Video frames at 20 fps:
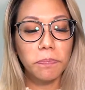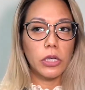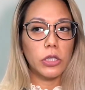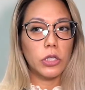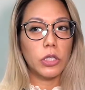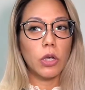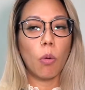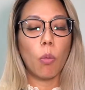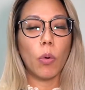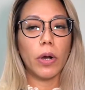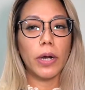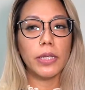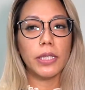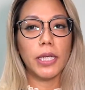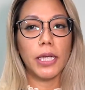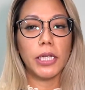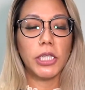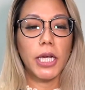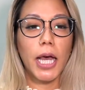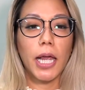And so when I
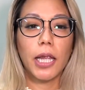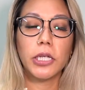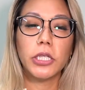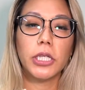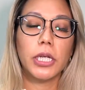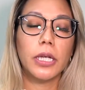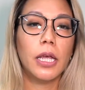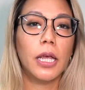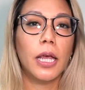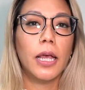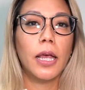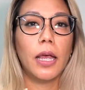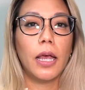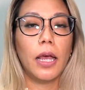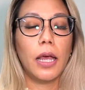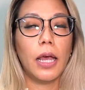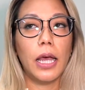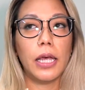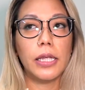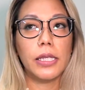say challenging,
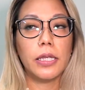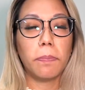is